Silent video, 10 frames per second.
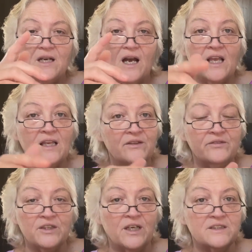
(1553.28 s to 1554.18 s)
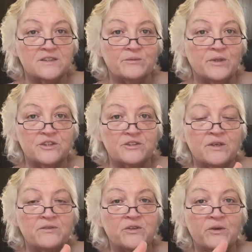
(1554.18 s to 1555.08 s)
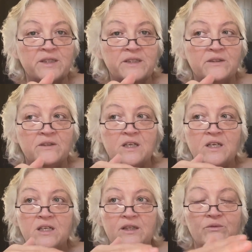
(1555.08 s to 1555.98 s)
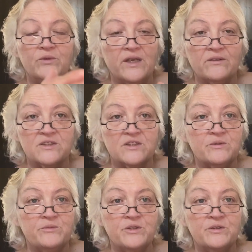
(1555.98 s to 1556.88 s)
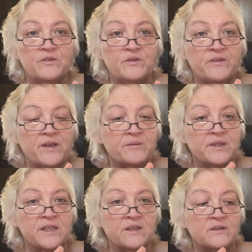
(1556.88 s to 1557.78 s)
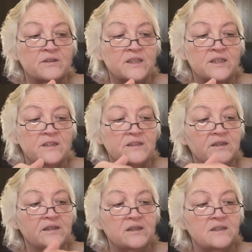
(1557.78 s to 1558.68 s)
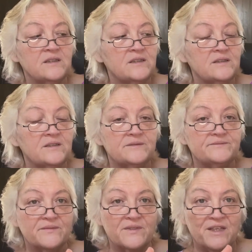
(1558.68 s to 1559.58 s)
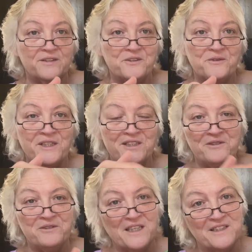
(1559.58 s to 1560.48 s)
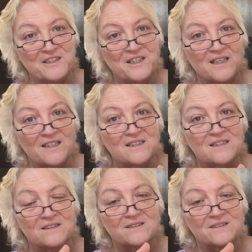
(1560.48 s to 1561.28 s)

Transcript: I love you guys so much. You have no idea. We have such a beautiful family here, and I don't know what I'd do without you guys.